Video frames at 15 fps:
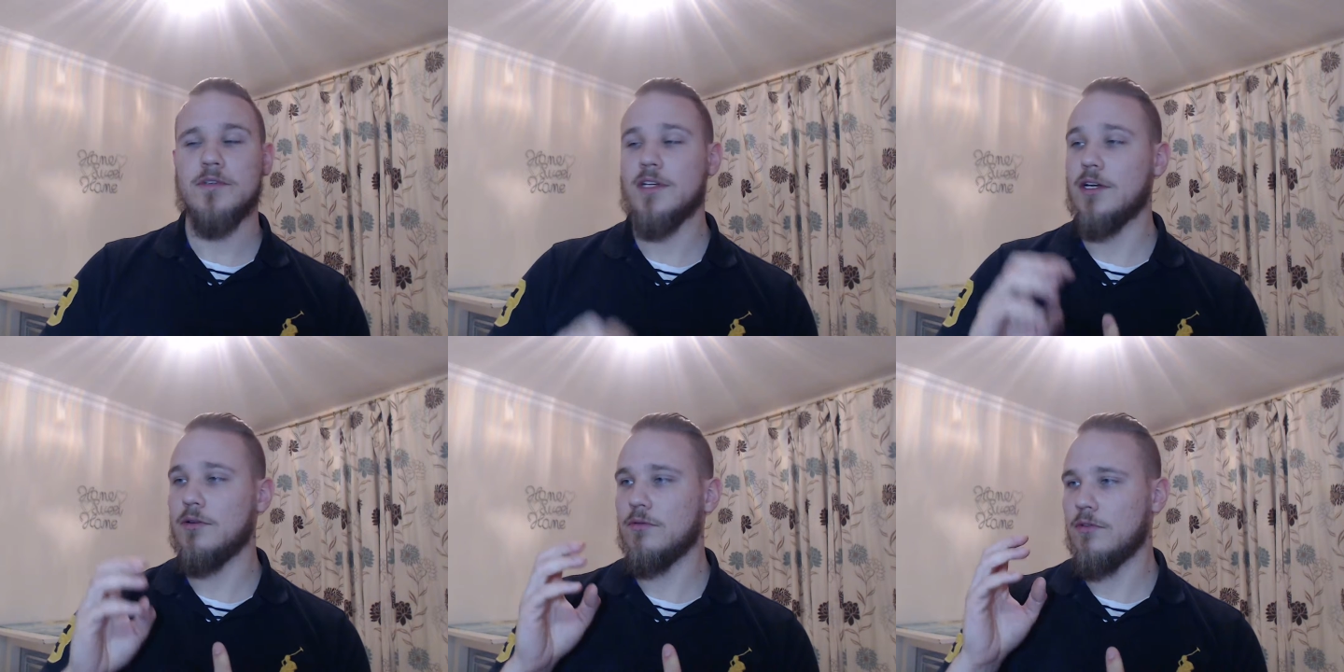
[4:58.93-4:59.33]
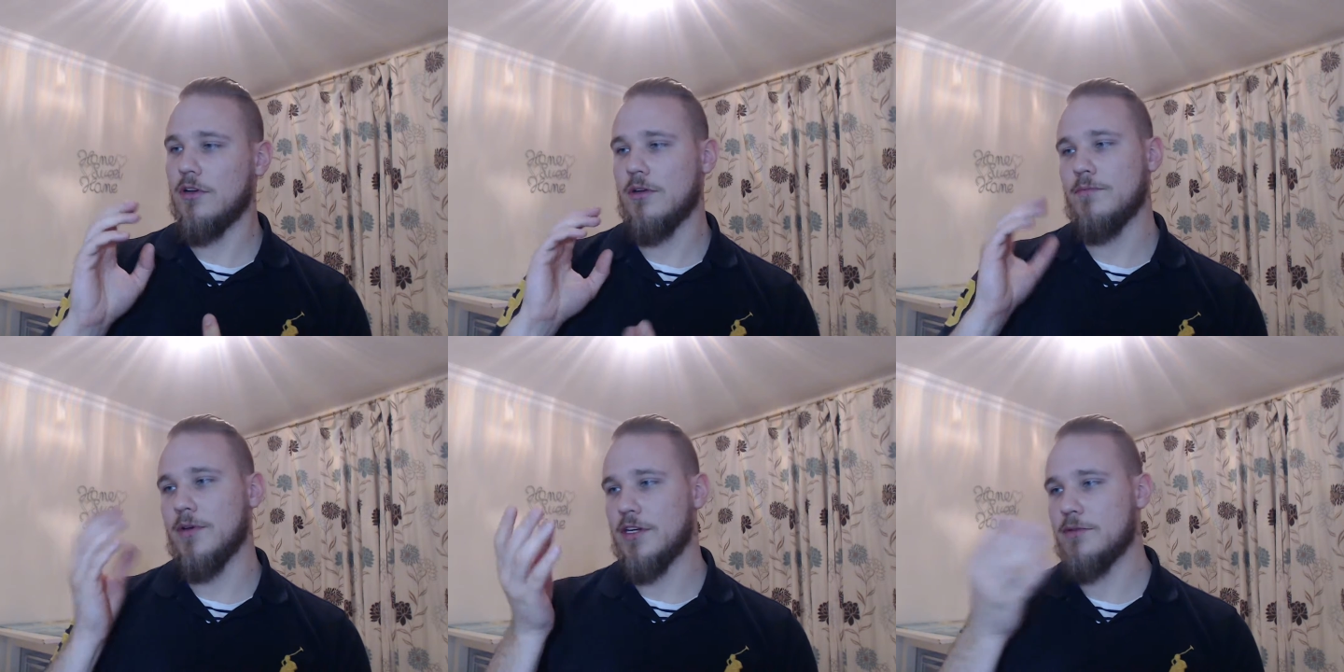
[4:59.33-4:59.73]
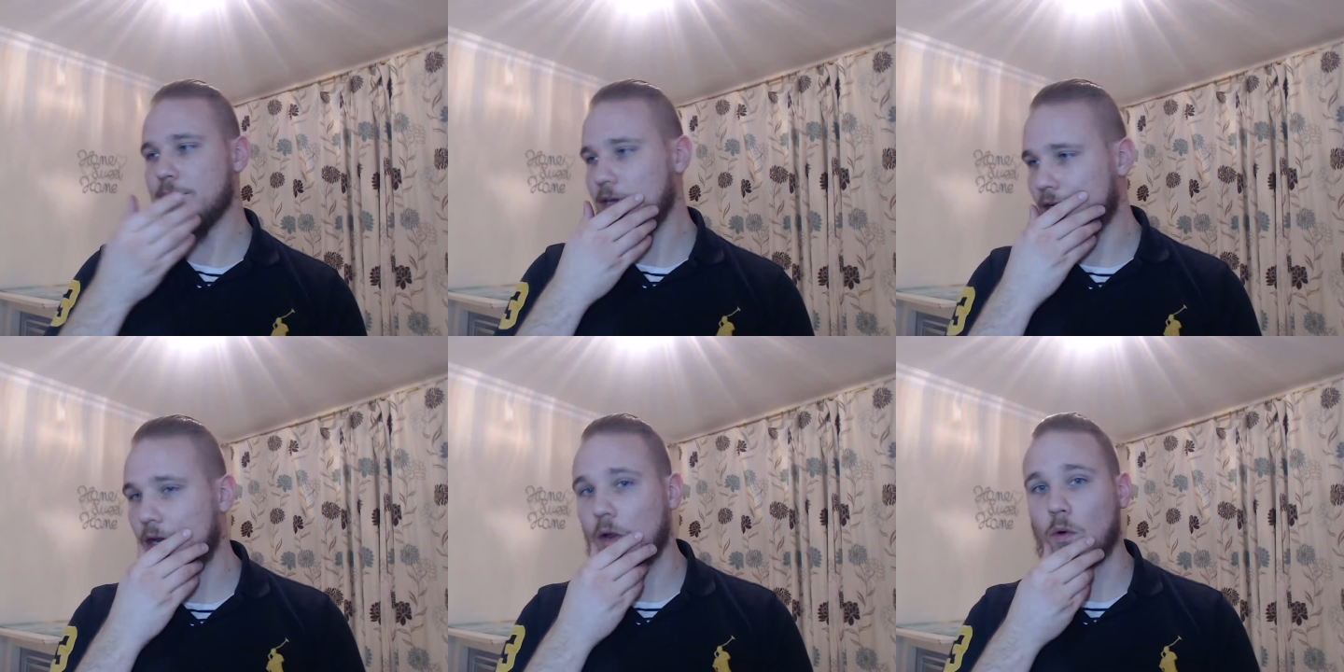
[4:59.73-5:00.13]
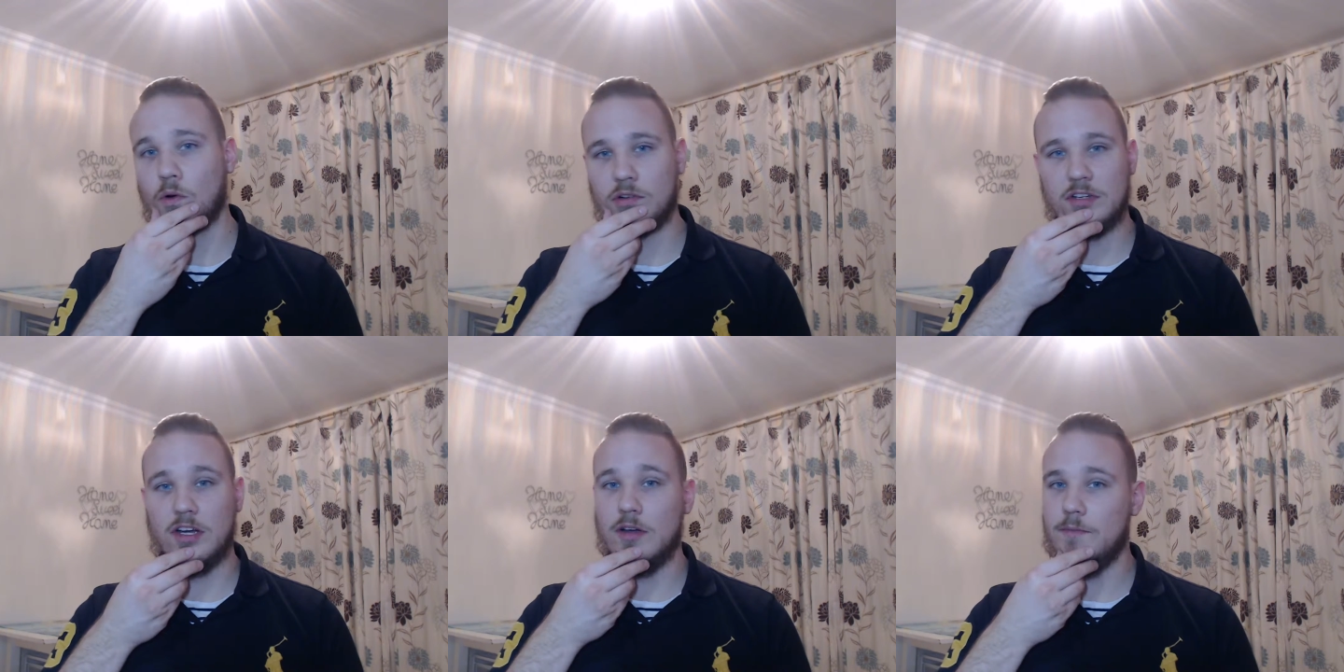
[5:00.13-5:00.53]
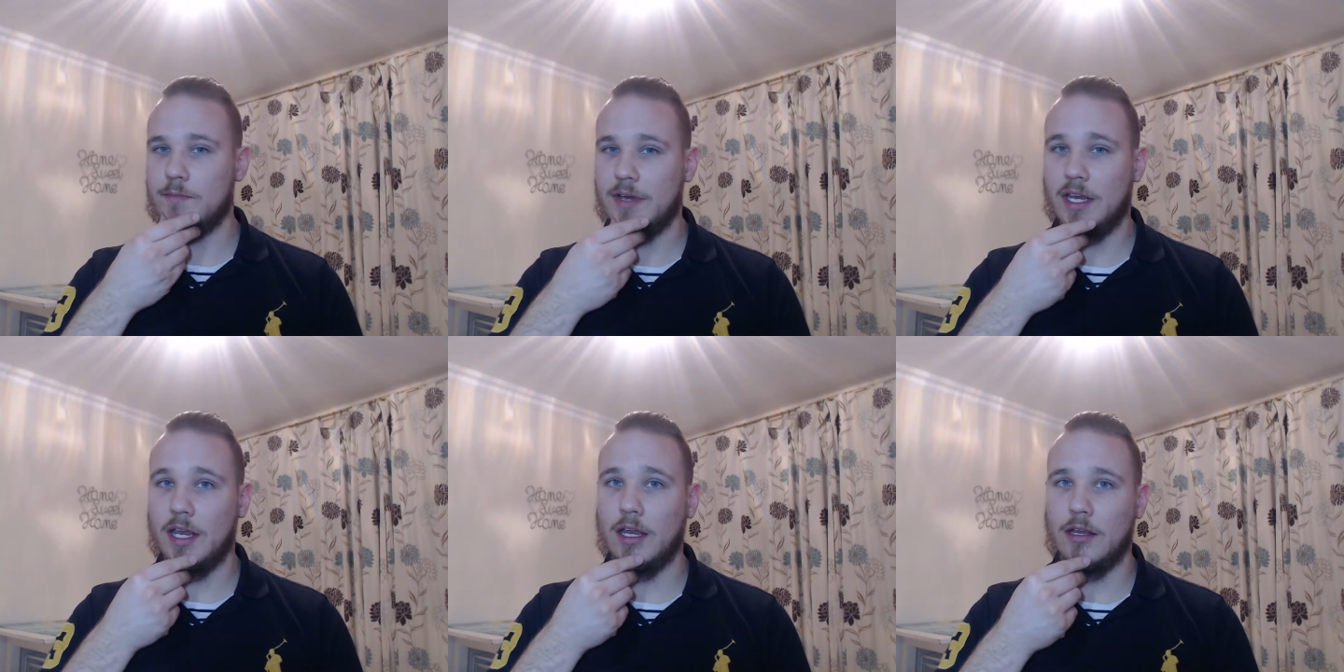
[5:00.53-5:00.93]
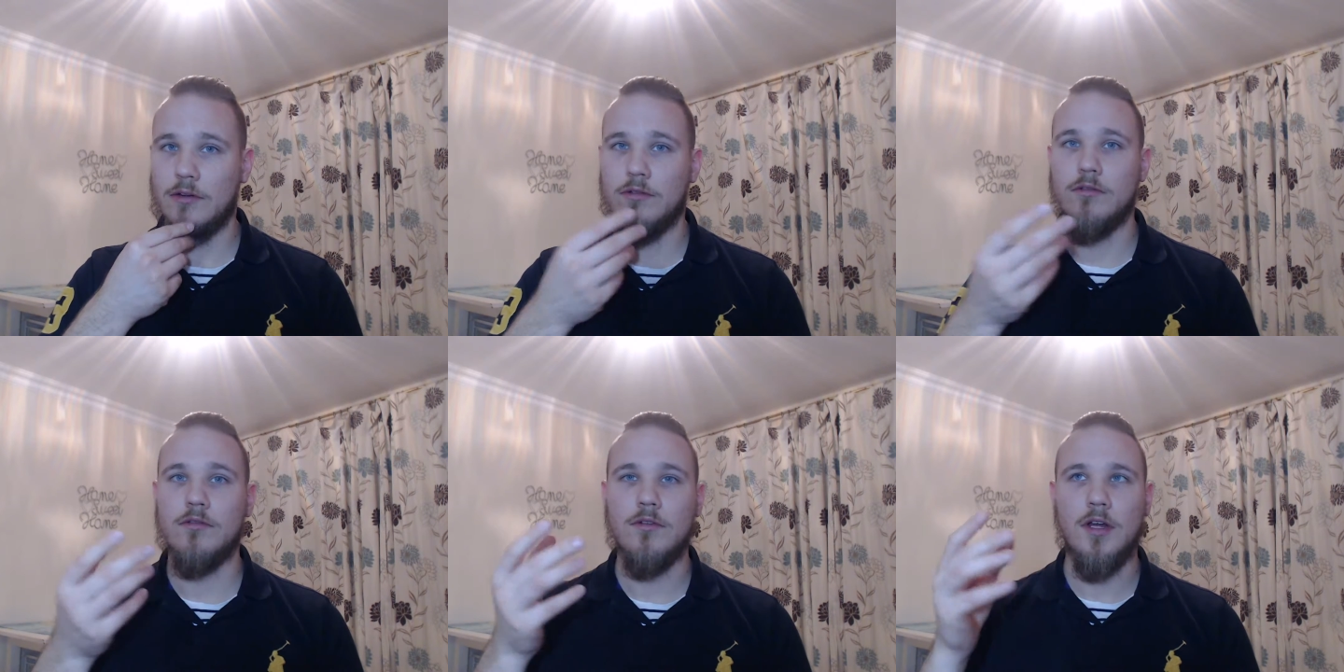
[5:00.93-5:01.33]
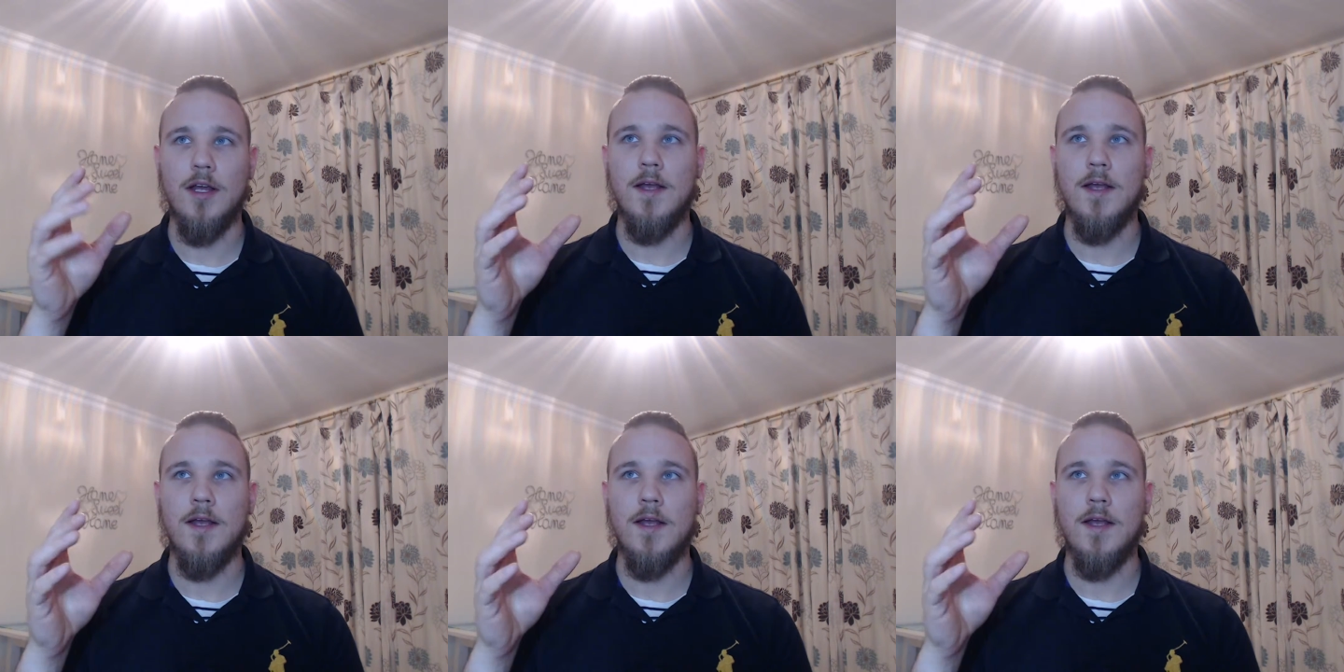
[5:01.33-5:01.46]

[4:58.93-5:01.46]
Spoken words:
Now, Lyme Bay spent a long time picking who